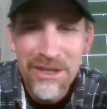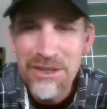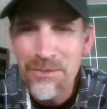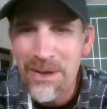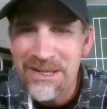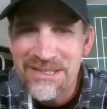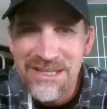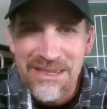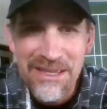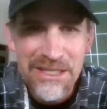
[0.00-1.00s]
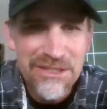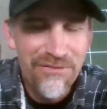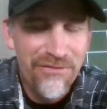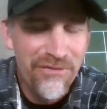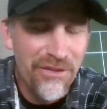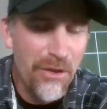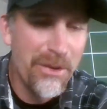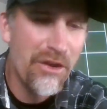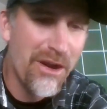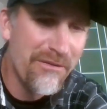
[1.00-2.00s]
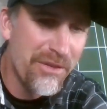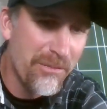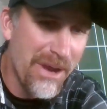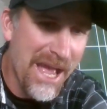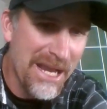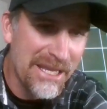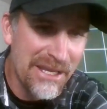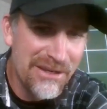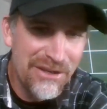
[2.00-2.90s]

You want to see things flowing off the racket.